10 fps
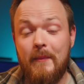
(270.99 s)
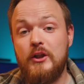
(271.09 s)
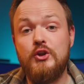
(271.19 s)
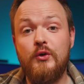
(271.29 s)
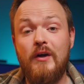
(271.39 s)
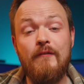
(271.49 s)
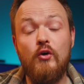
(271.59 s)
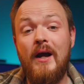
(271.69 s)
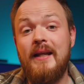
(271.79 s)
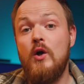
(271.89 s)
making sure you
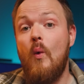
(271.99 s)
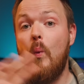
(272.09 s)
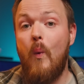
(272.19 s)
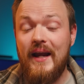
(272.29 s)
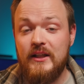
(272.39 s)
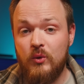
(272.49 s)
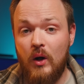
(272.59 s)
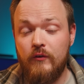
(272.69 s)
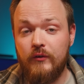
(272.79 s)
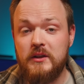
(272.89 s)
haven't got any way too
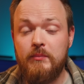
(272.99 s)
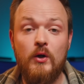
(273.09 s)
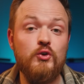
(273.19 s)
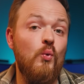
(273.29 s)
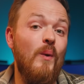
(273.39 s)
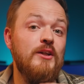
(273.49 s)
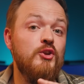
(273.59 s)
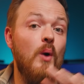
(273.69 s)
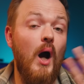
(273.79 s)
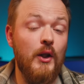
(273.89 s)
overexposed or way
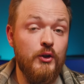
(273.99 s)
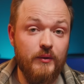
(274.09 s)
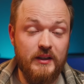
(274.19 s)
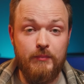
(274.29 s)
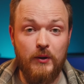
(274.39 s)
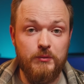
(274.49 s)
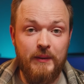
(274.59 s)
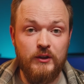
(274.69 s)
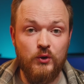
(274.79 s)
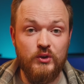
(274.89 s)
too underexposed
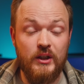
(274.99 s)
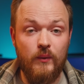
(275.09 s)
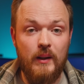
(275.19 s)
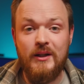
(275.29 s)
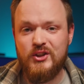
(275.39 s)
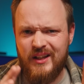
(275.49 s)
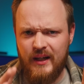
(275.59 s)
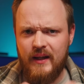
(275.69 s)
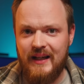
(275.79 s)
pixels in your image.